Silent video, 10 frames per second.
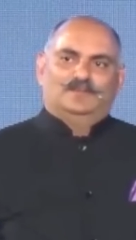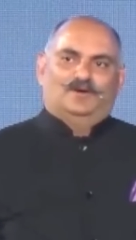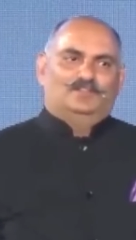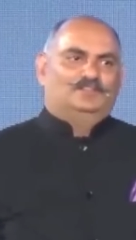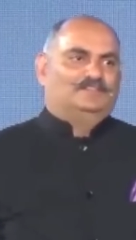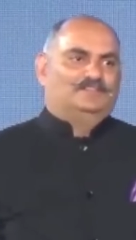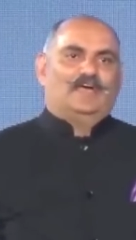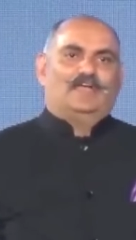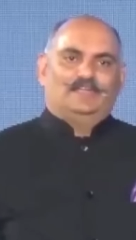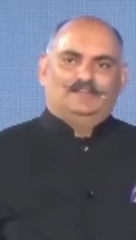on the
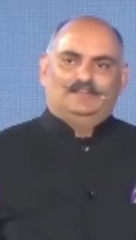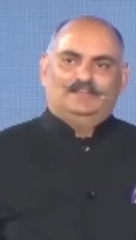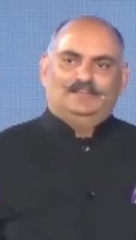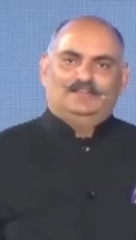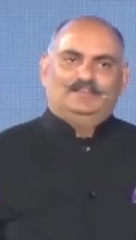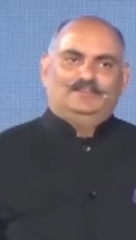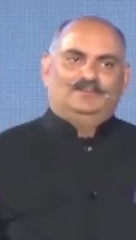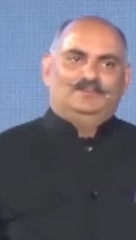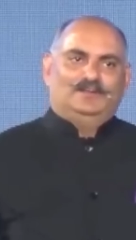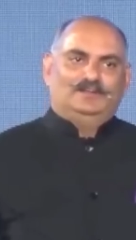side, he,
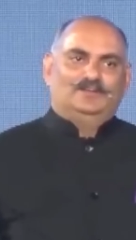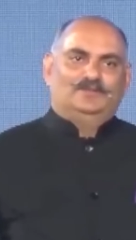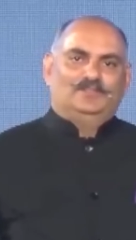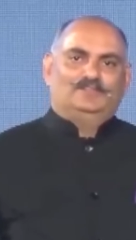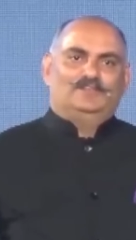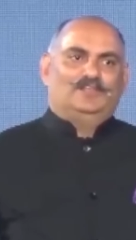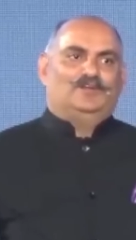until recently,